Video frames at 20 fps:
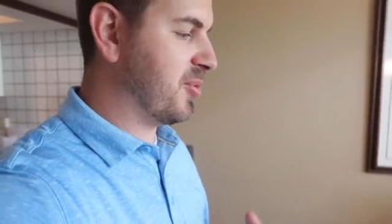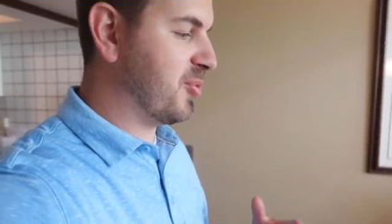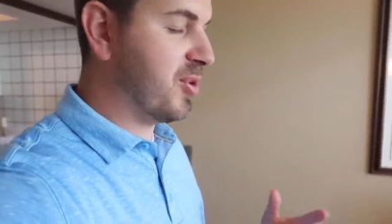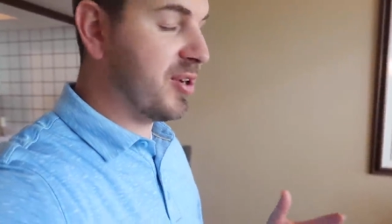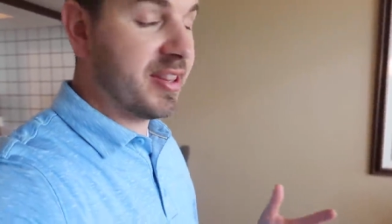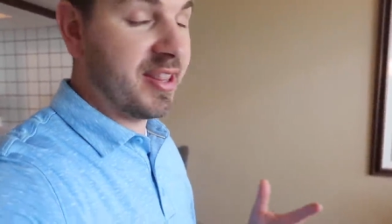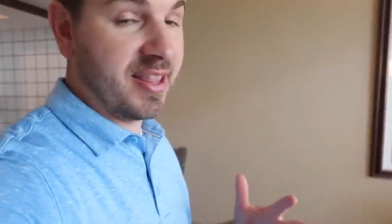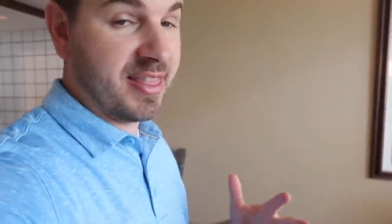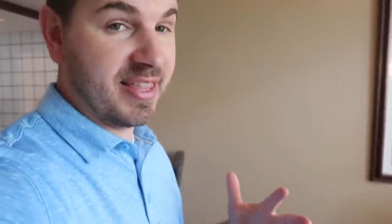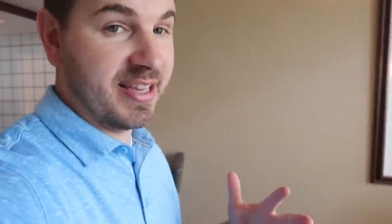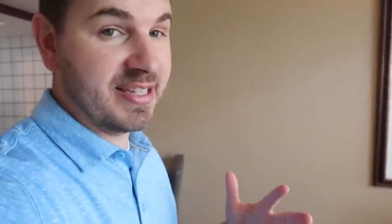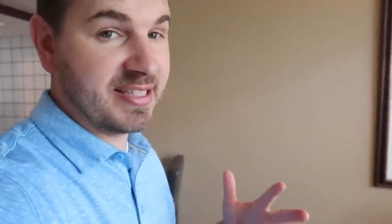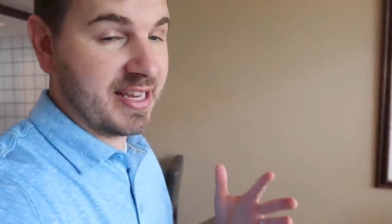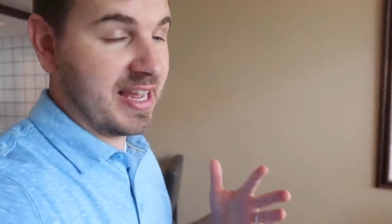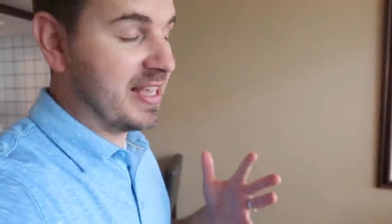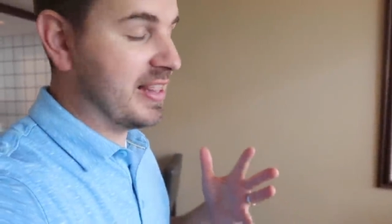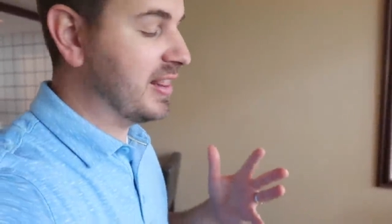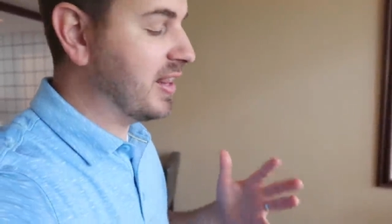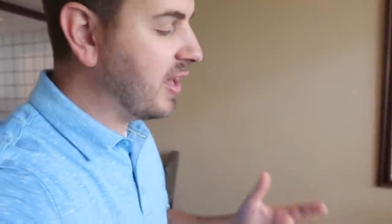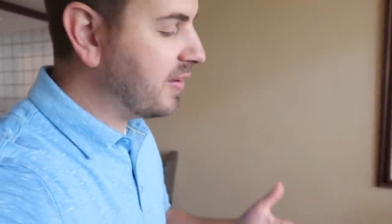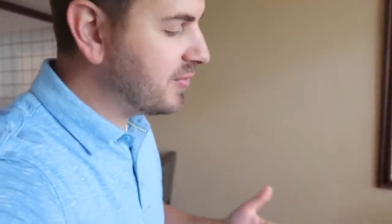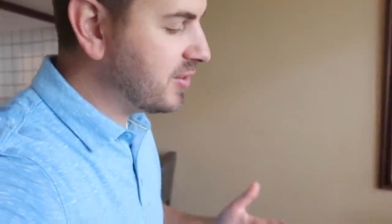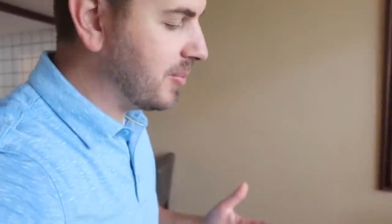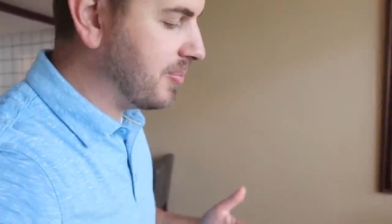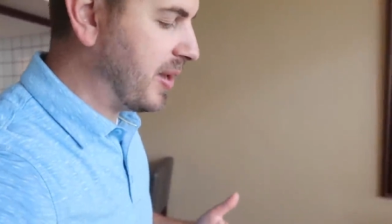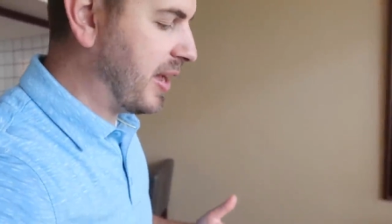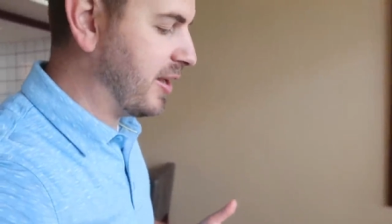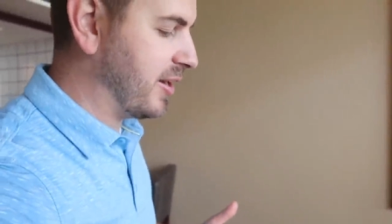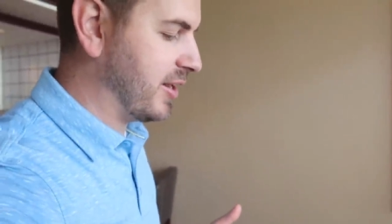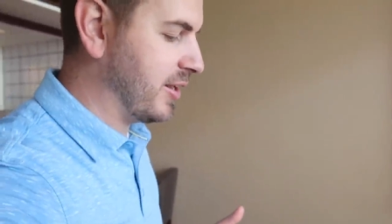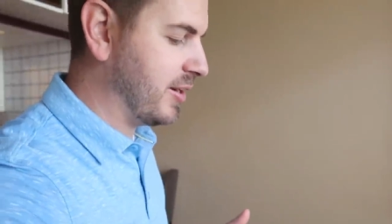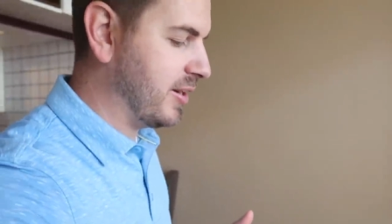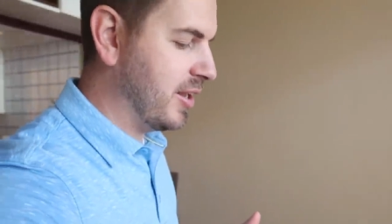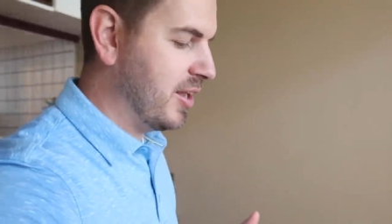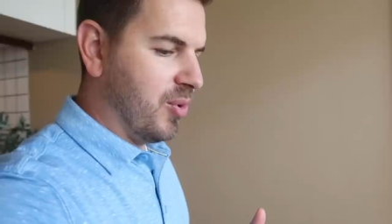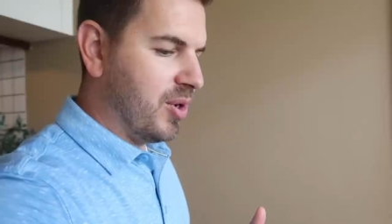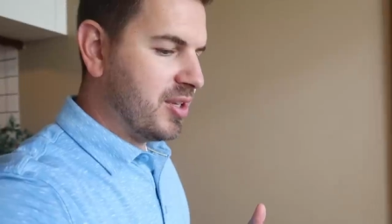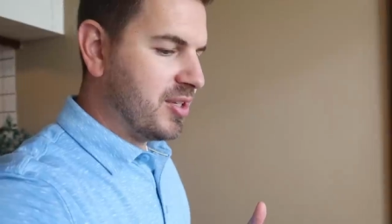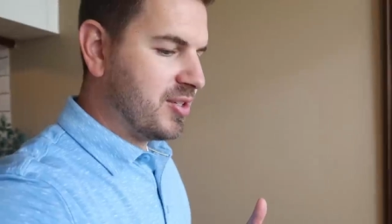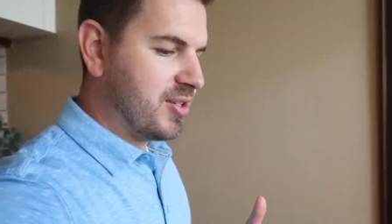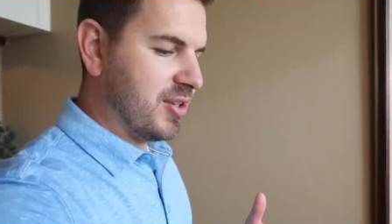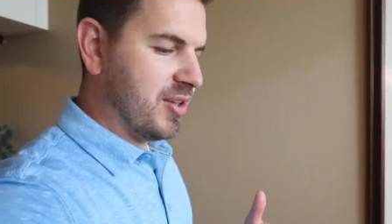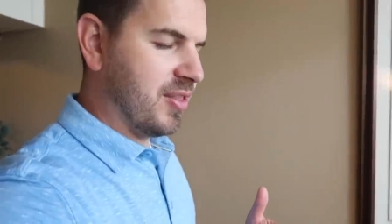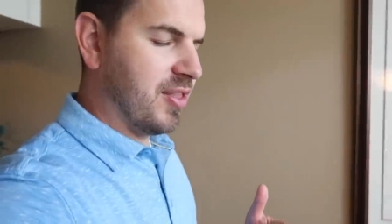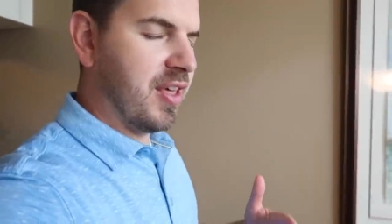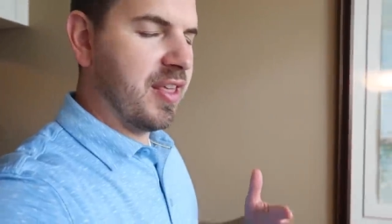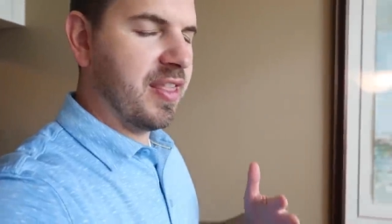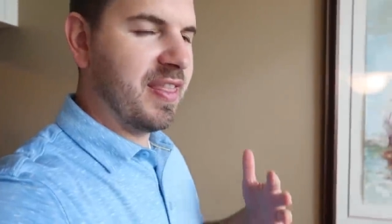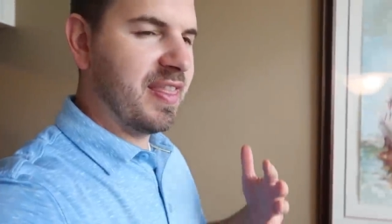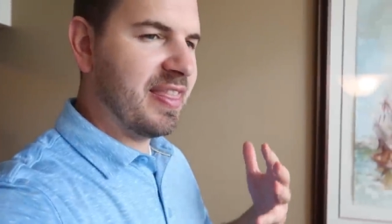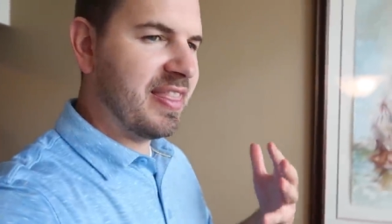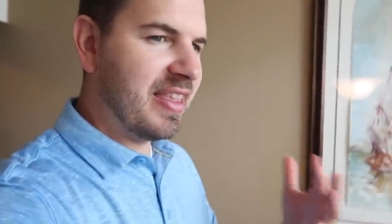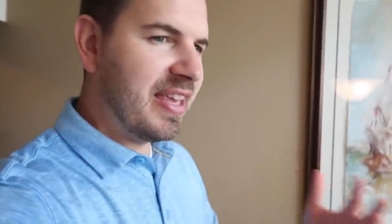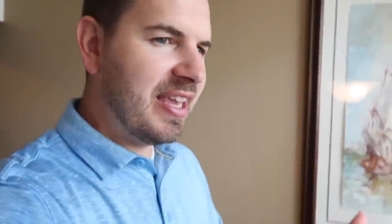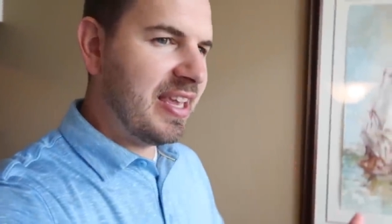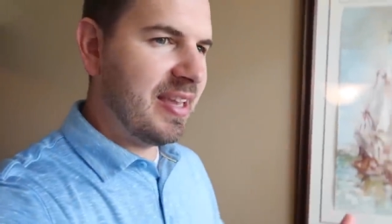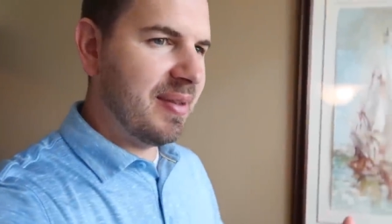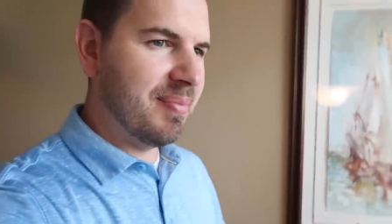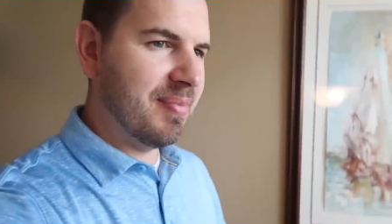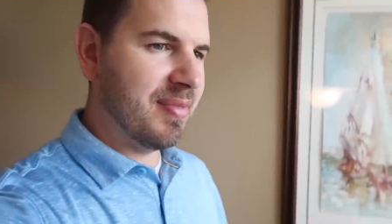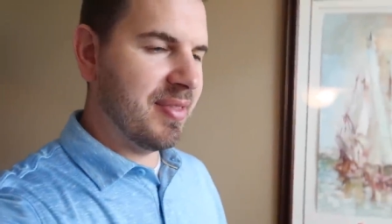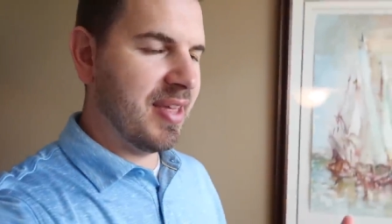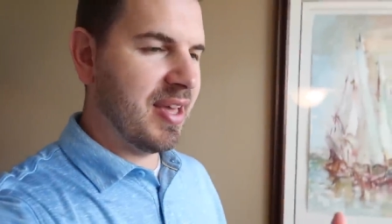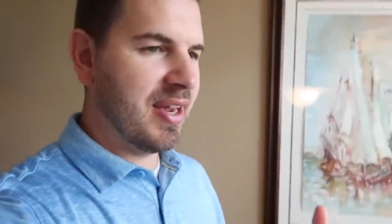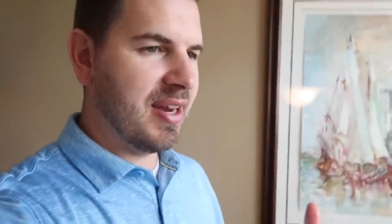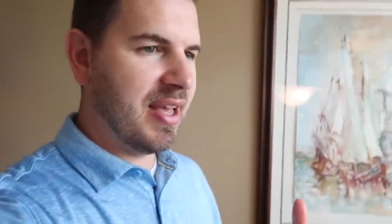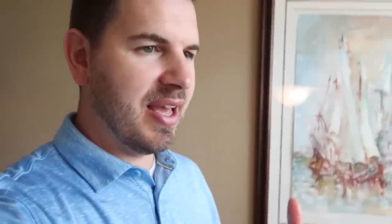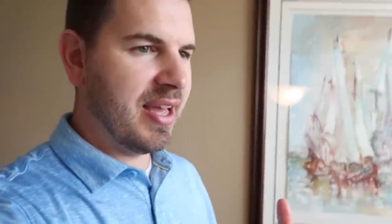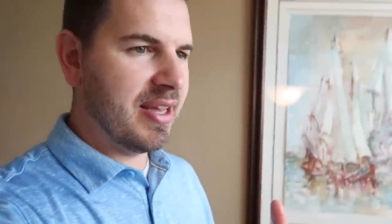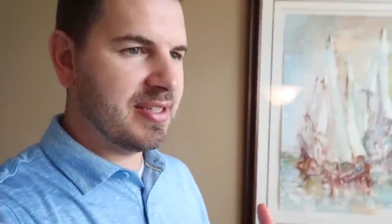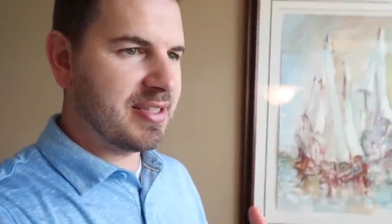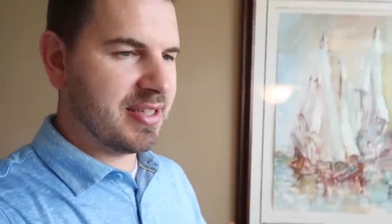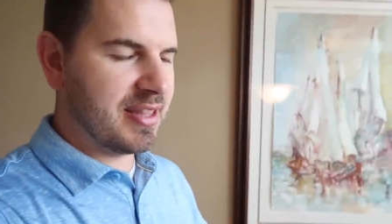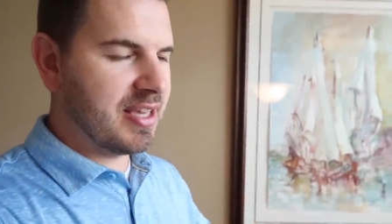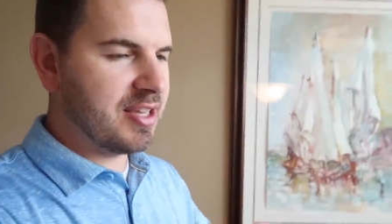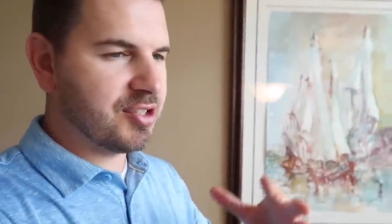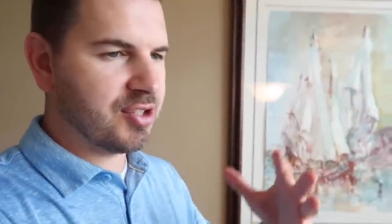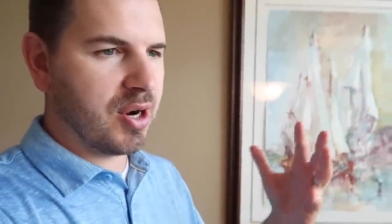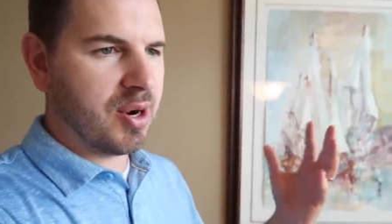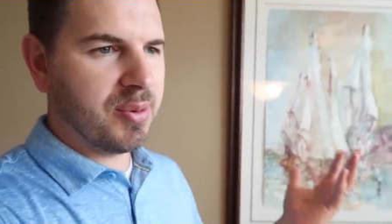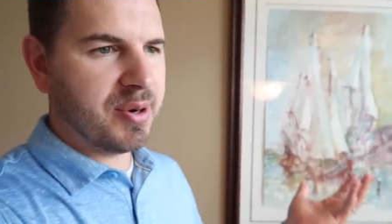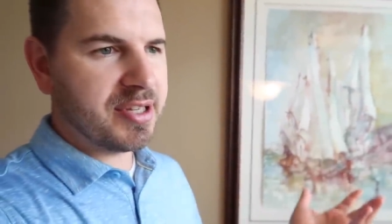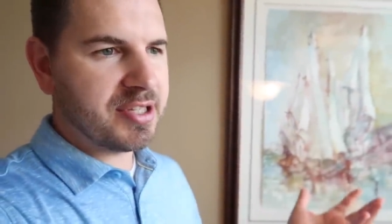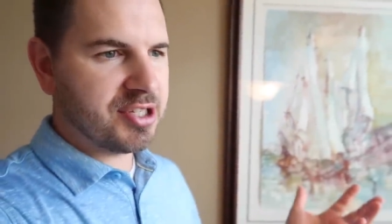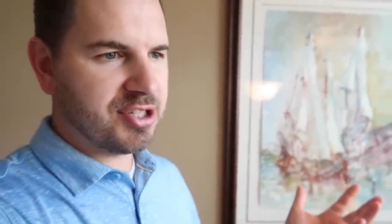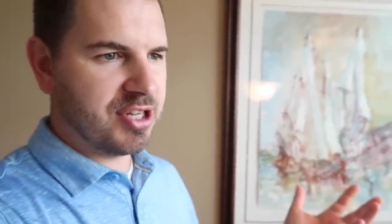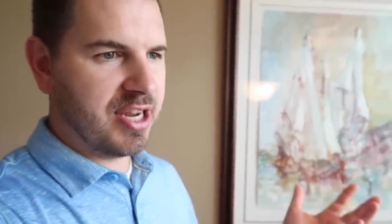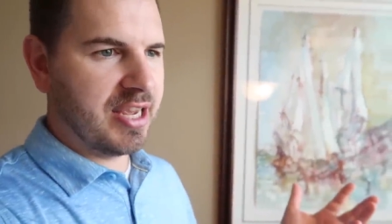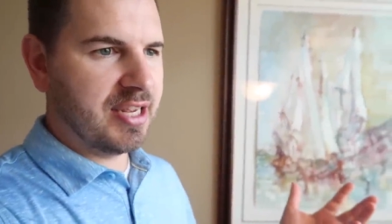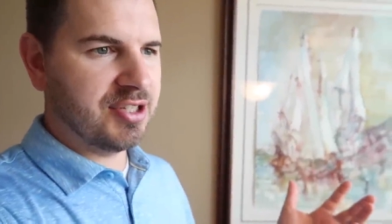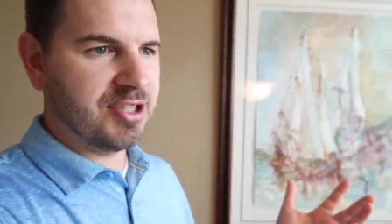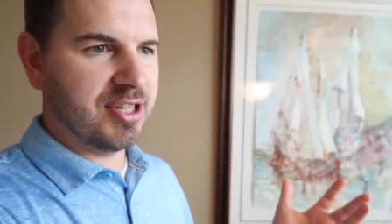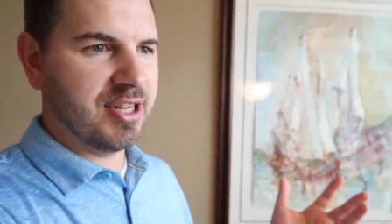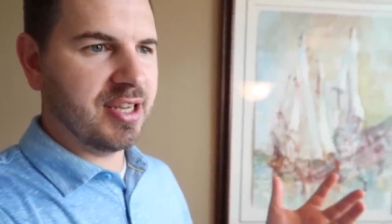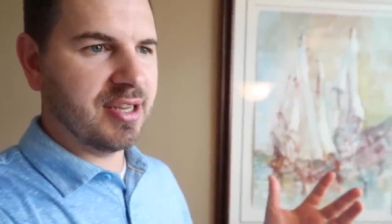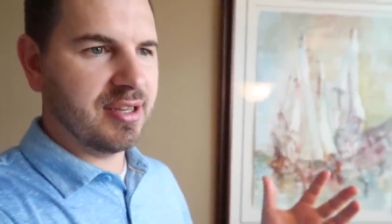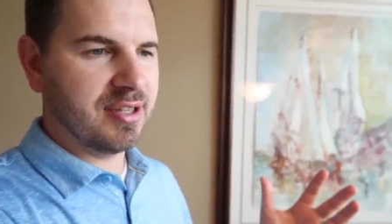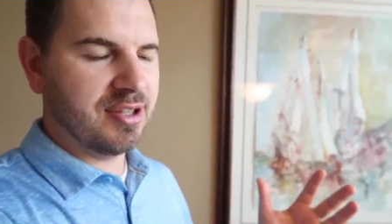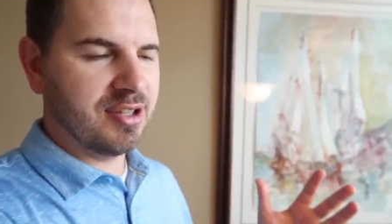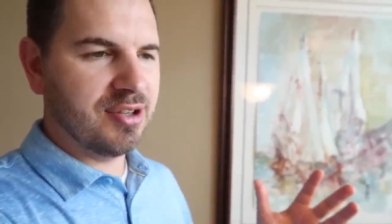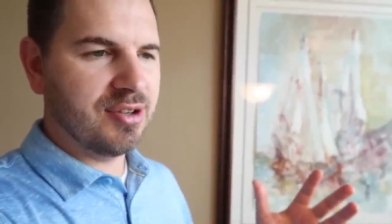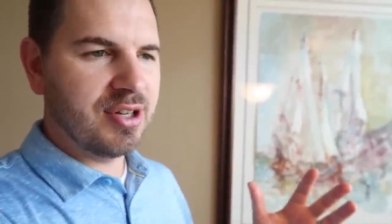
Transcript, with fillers: but one of the things I loved about it was the theme that as things are always changing,